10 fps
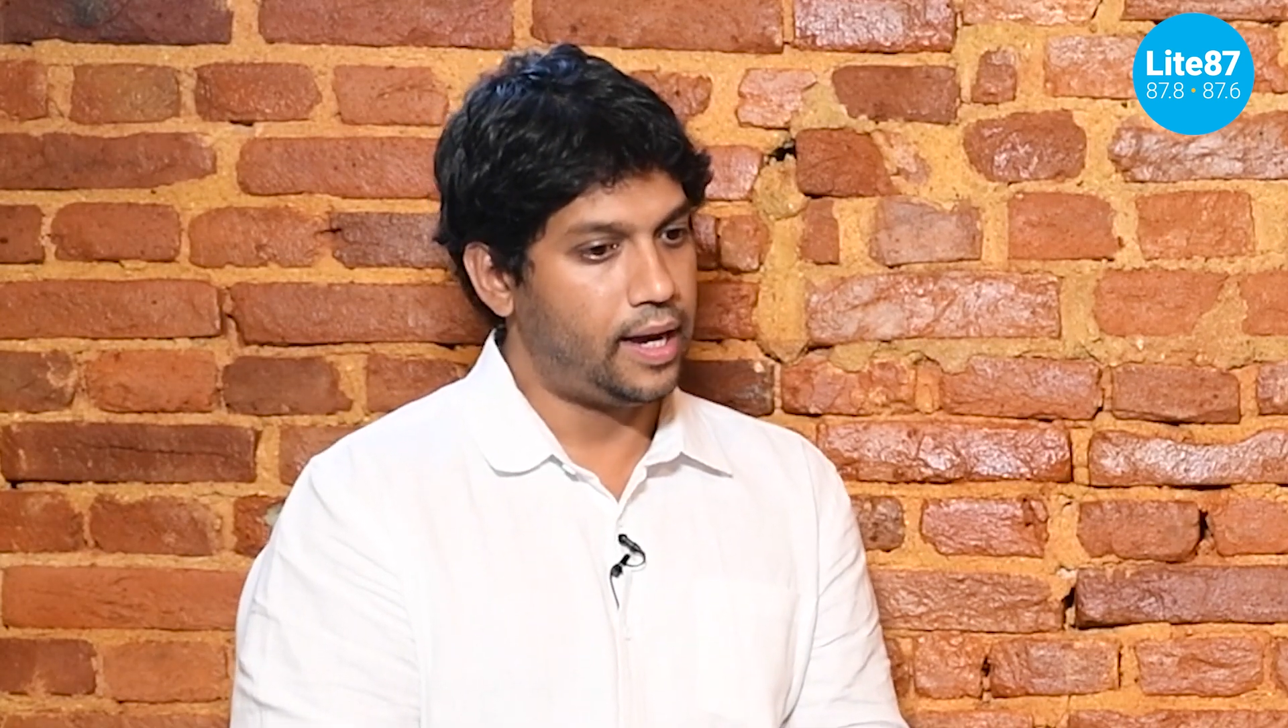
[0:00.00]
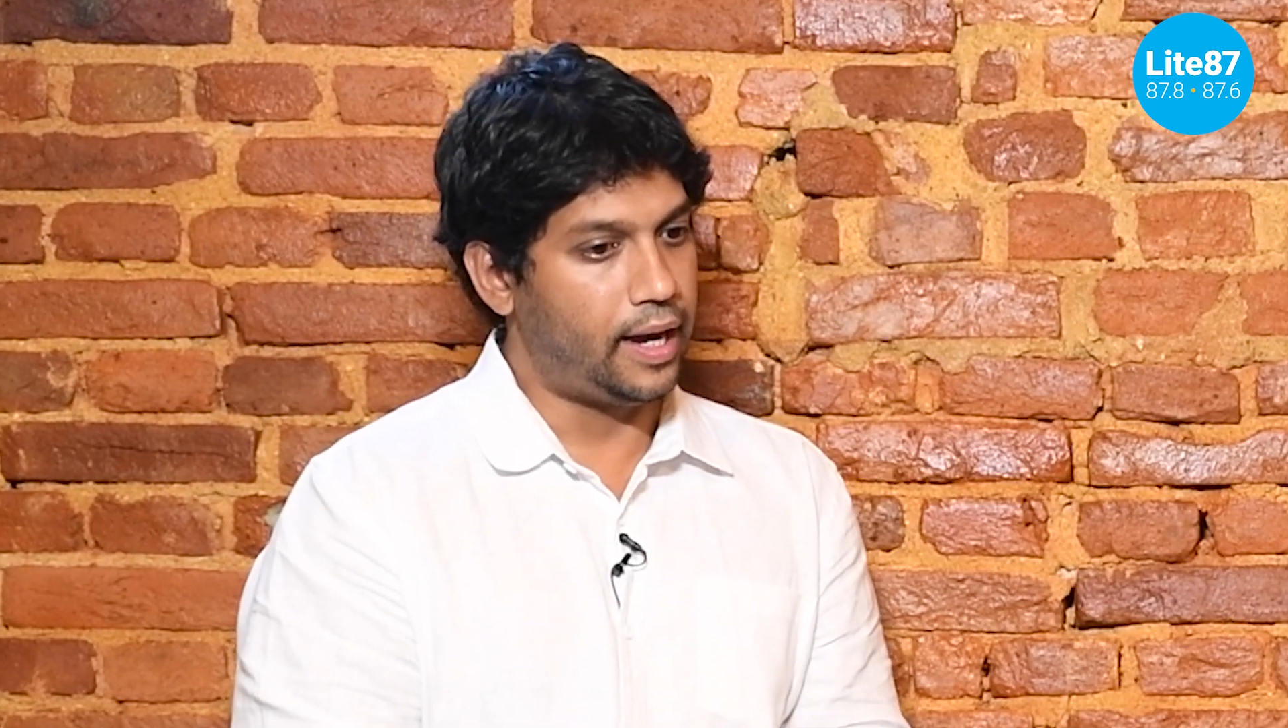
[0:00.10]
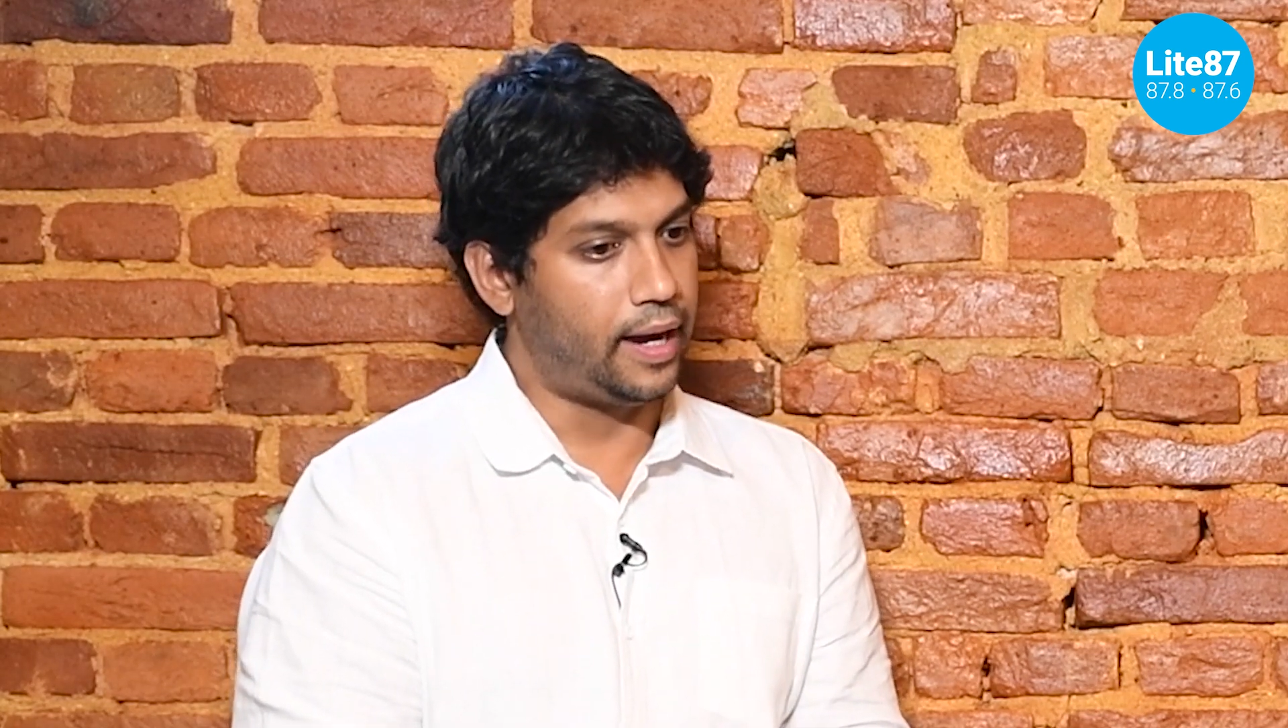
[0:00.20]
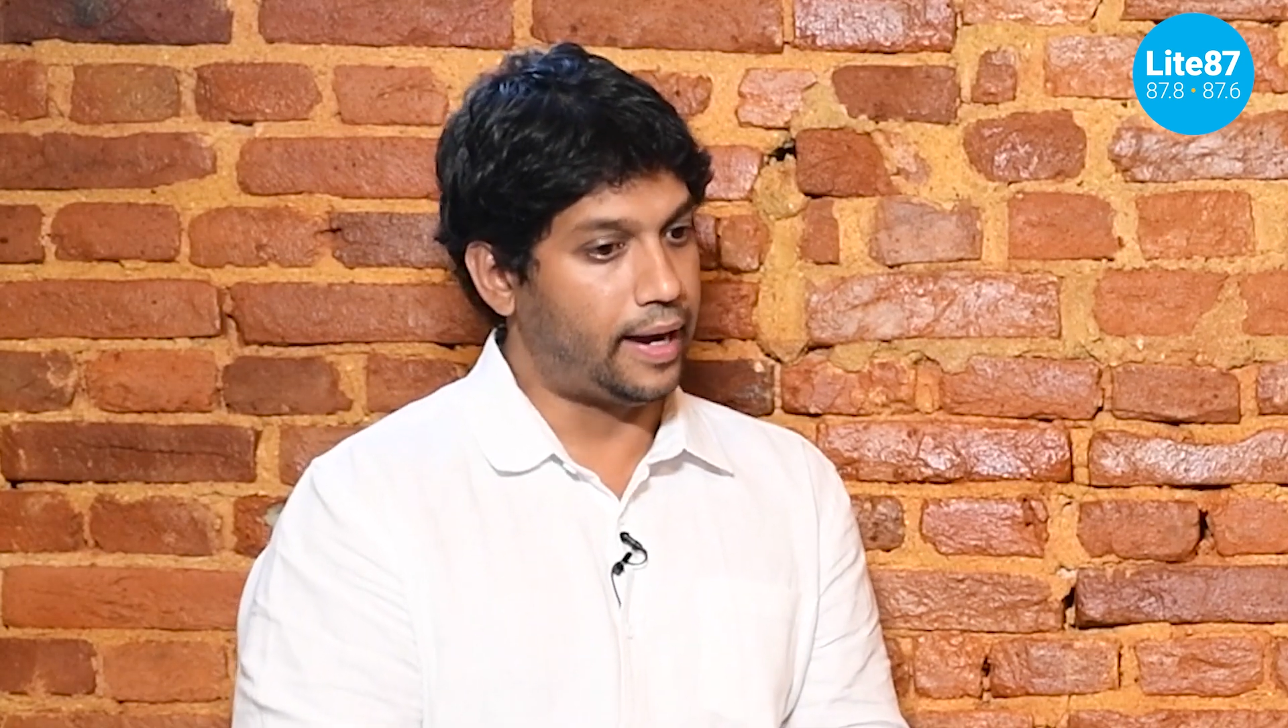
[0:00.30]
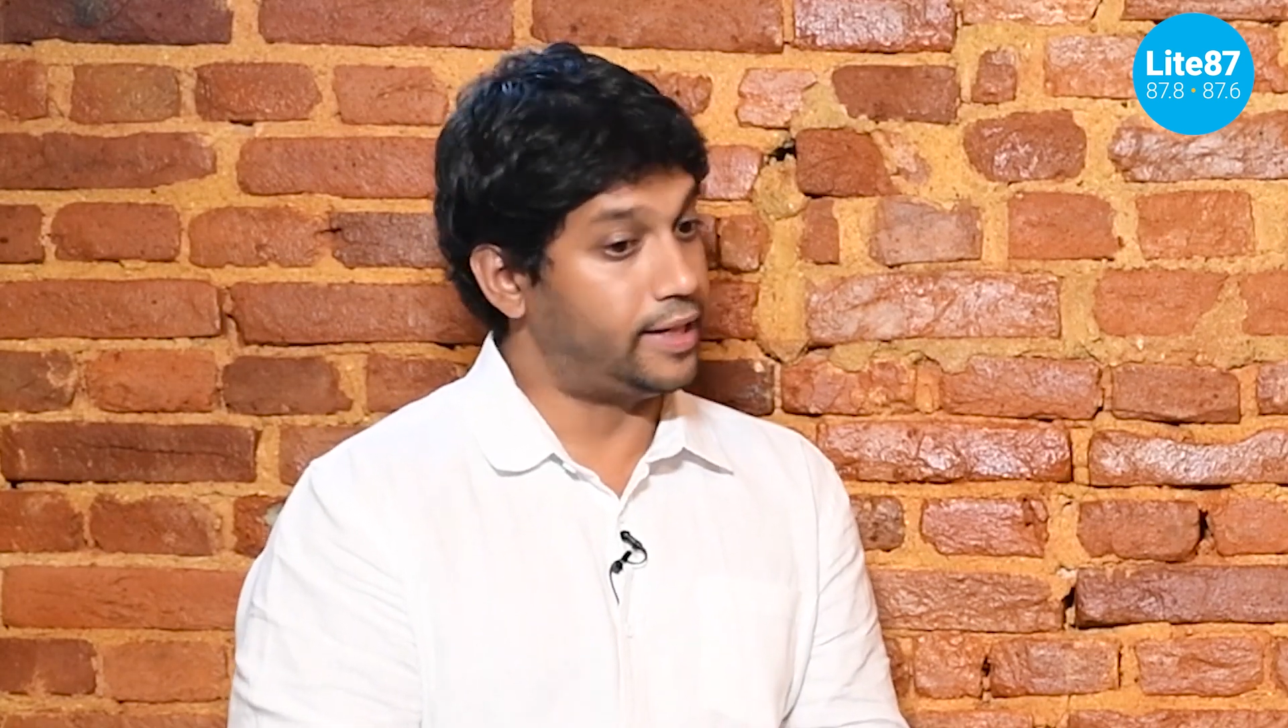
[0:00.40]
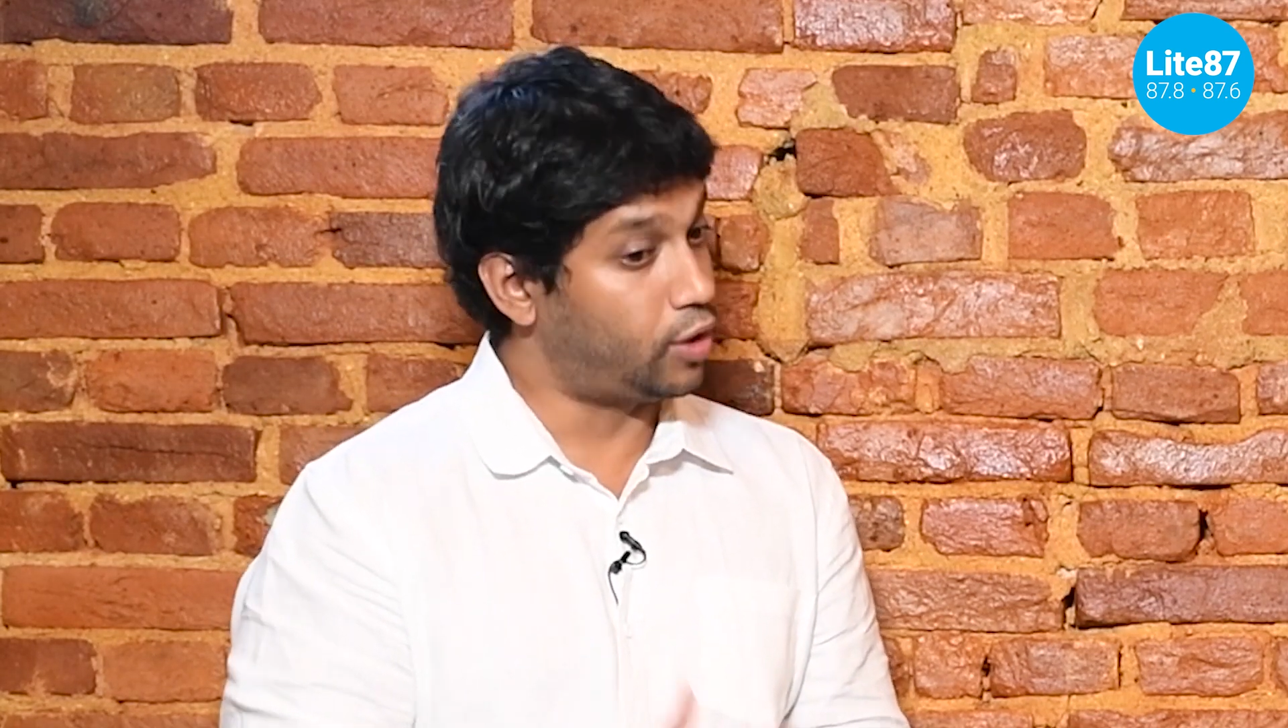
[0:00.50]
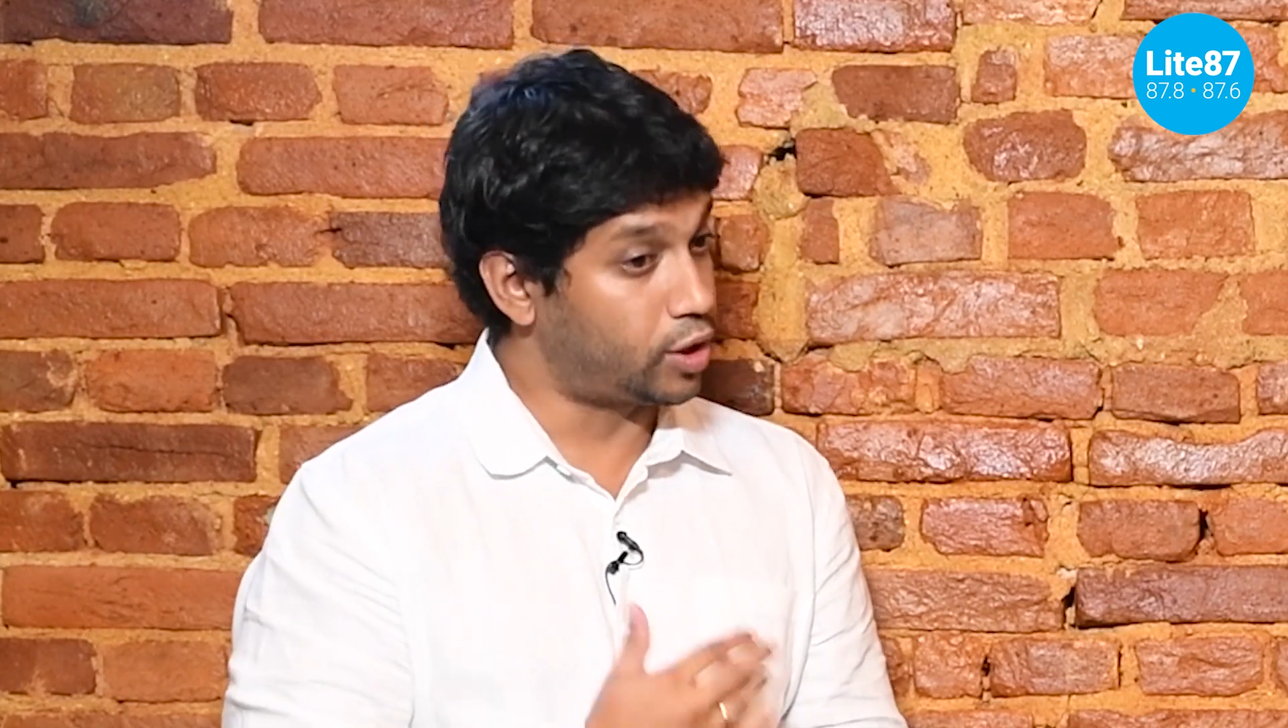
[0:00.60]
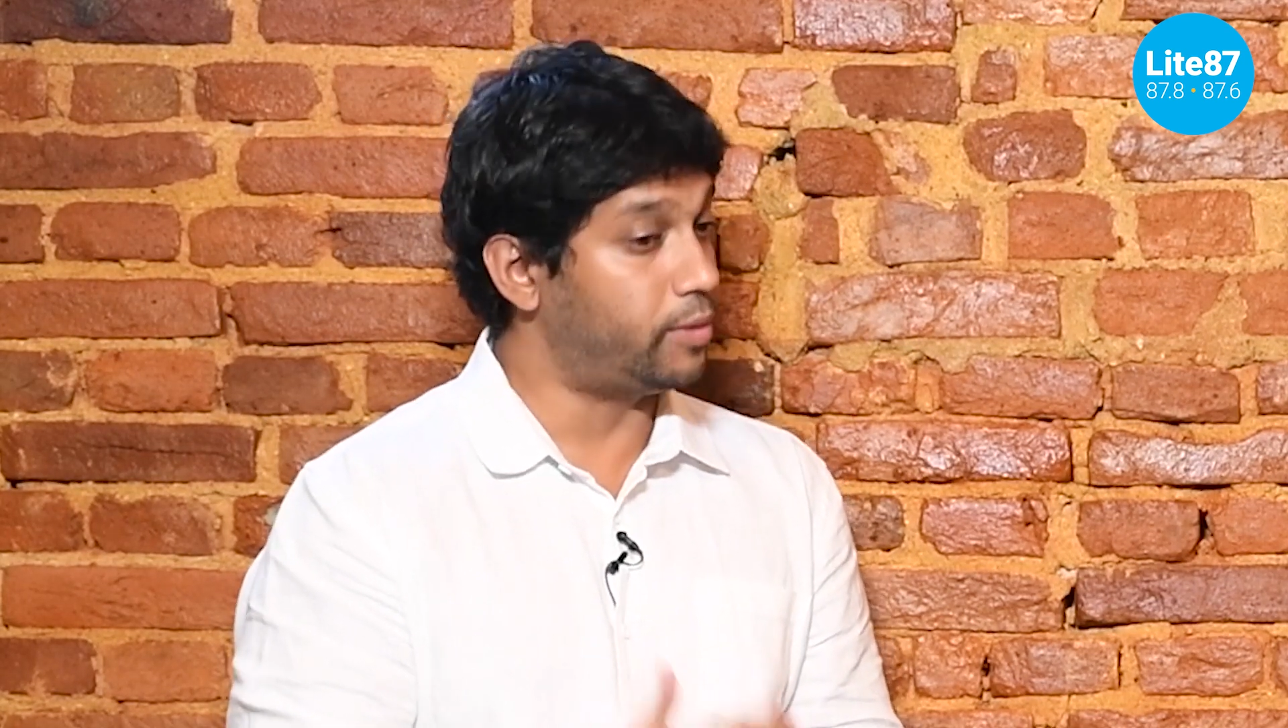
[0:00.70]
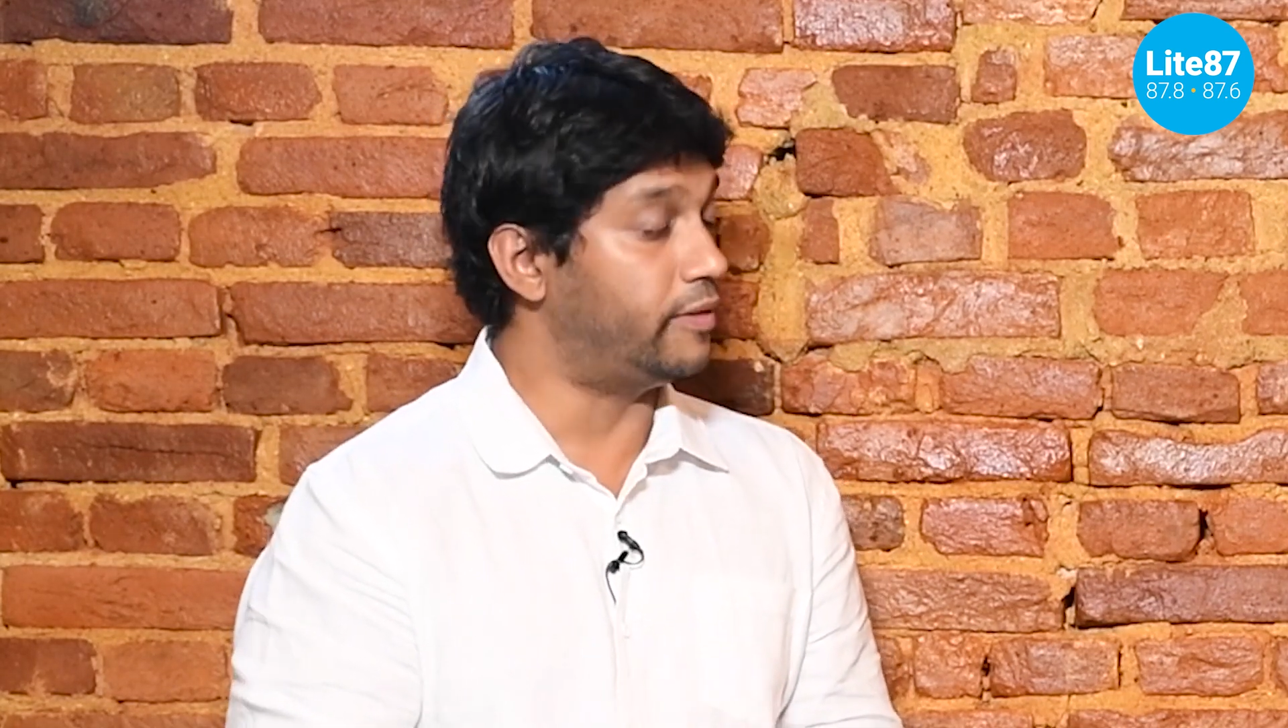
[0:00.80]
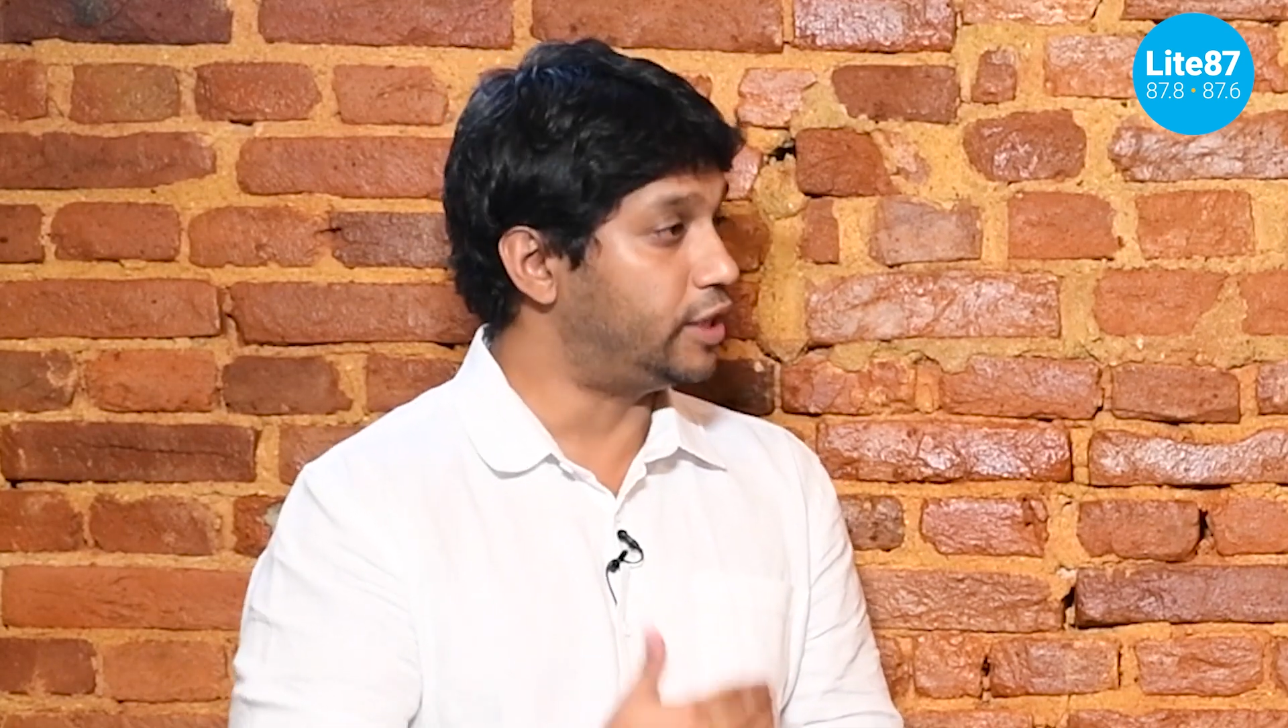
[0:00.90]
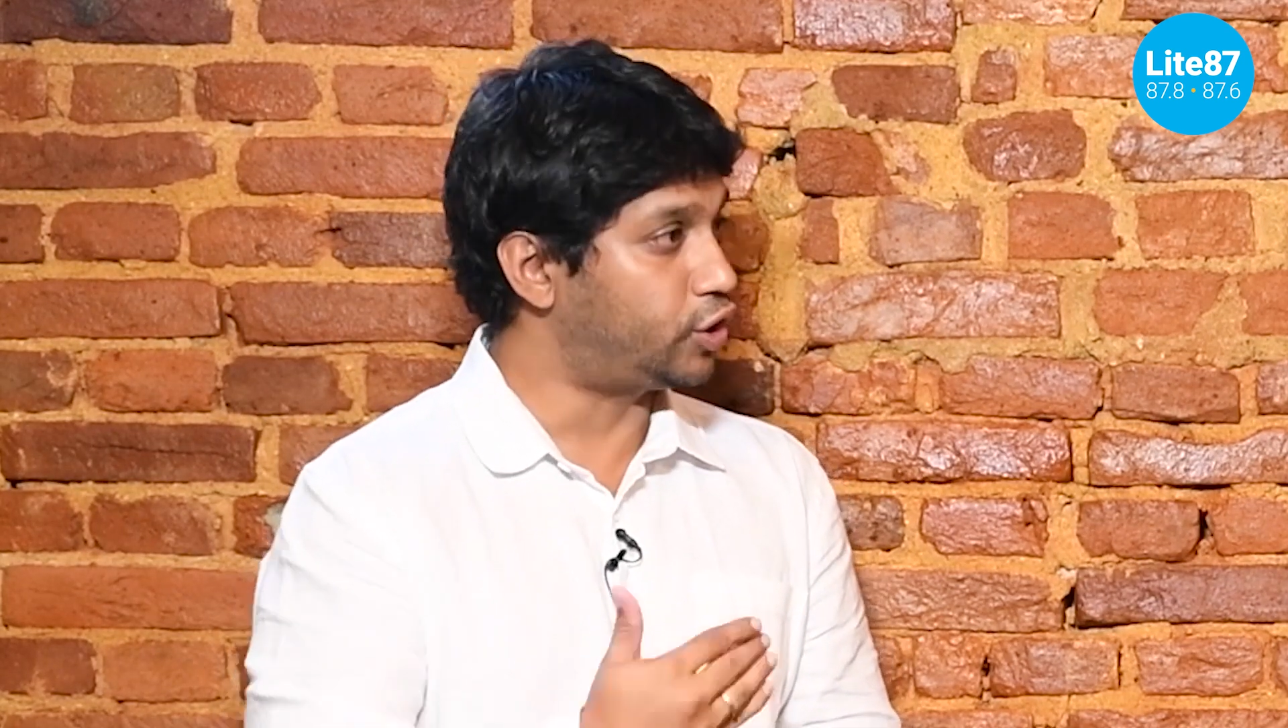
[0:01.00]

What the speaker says: and he's also a very